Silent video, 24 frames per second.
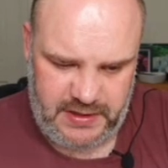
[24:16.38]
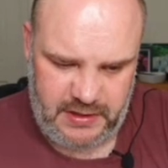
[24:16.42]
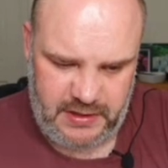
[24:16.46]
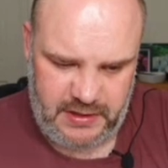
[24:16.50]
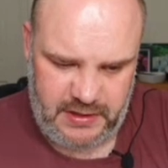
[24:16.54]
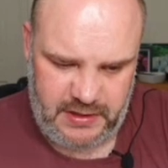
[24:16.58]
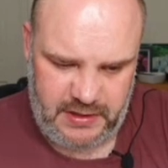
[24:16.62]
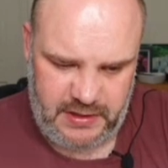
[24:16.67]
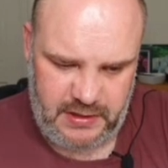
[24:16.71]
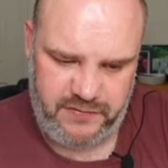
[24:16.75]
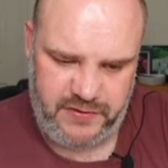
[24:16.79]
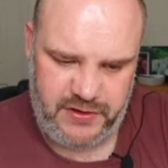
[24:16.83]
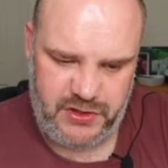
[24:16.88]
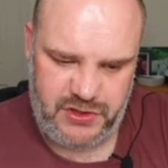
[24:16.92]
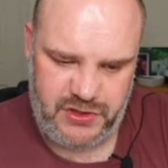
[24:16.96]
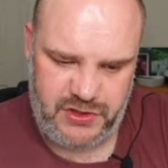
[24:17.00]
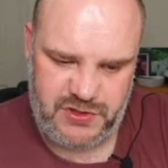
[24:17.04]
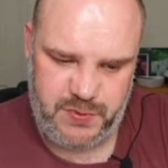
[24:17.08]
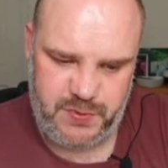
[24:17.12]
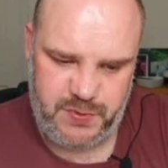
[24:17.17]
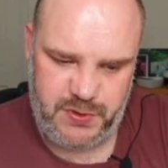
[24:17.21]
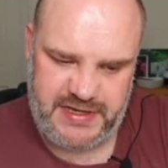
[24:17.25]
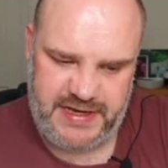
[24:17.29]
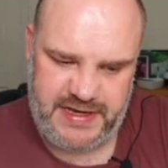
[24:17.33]
Virgis
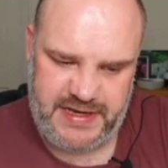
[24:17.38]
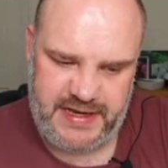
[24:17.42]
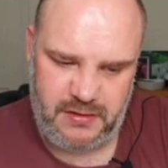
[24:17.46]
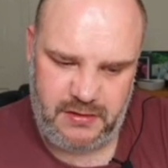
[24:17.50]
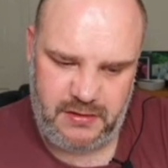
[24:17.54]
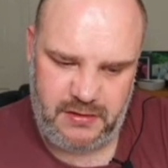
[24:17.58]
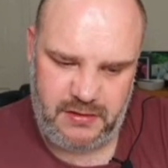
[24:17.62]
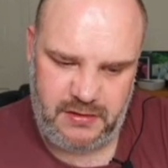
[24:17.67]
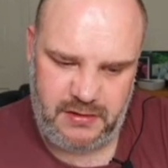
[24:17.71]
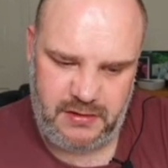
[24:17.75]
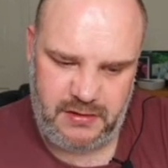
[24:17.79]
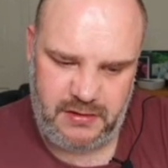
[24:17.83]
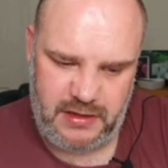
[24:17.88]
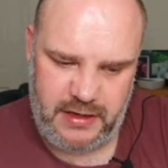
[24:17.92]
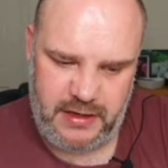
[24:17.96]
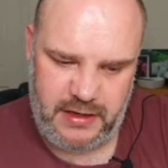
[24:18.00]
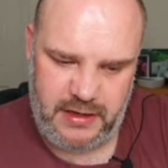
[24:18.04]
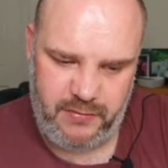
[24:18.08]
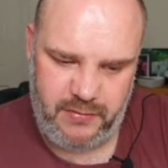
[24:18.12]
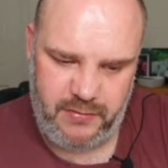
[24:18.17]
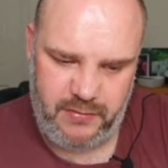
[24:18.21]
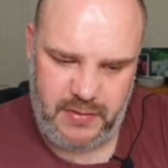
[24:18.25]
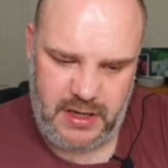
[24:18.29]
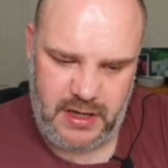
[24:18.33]
puts out a
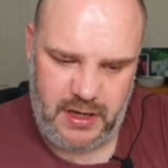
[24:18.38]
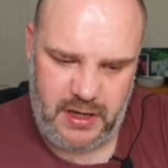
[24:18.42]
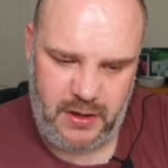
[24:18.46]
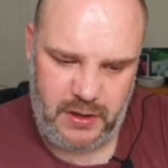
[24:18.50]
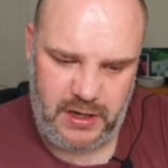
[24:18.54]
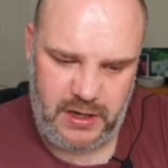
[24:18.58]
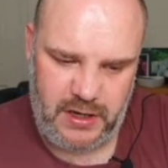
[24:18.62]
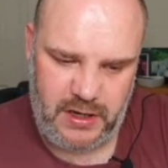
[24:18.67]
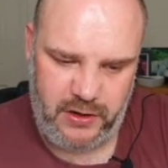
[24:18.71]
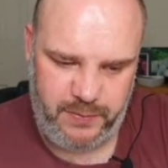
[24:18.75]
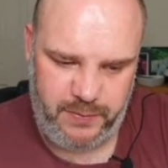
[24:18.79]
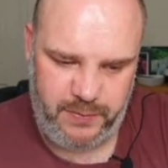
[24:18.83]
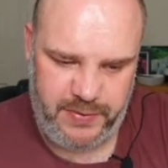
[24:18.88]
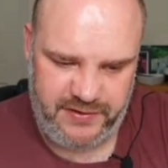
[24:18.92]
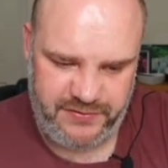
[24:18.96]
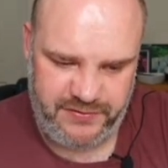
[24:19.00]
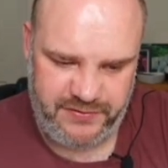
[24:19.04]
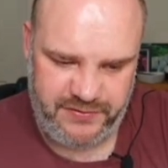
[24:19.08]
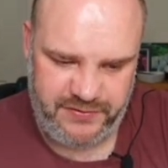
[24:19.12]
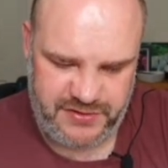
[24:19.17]
whole load of buffs.